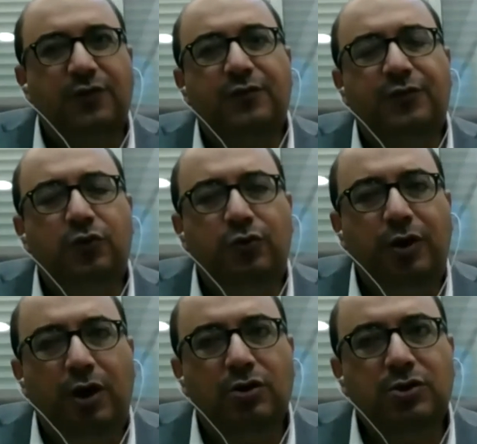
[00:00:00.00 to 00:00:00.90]
a few
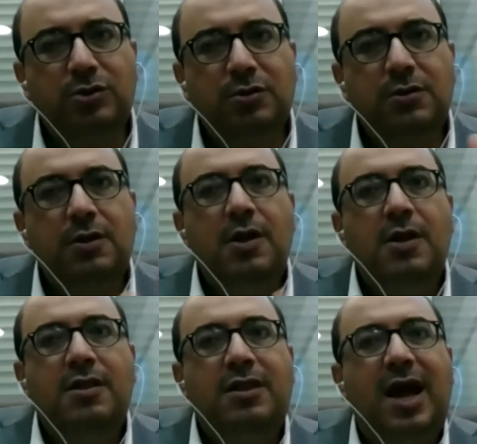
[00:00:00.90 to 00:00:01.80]
years,
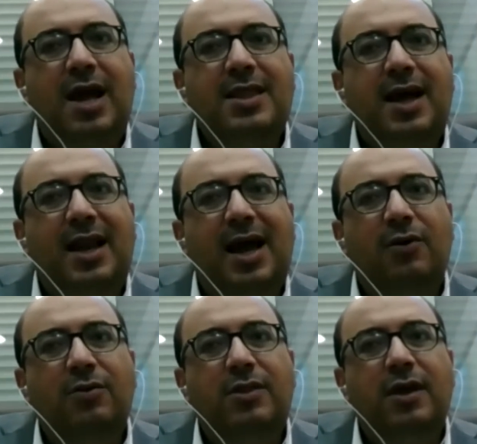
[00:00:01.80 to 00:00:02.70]
that
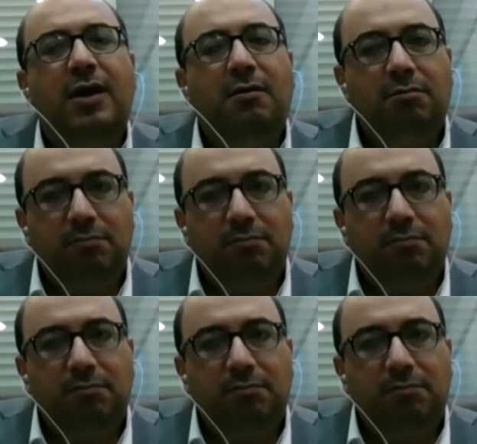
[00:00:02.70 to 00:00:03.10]
allowed the